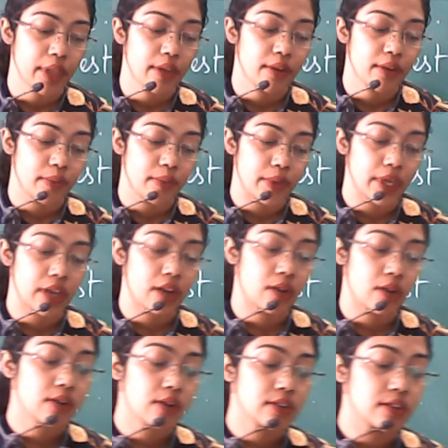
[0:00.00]
we are
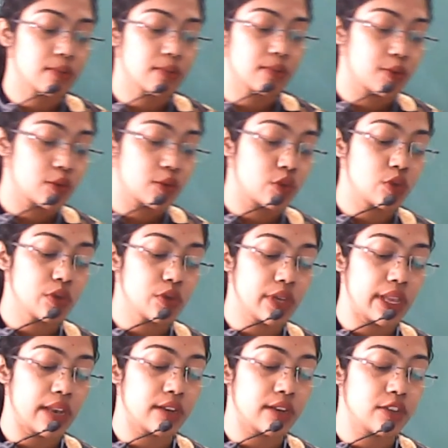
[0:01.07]
not supposed to kill
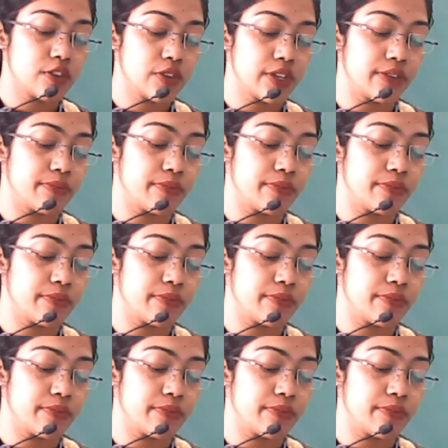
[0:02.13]
a tree.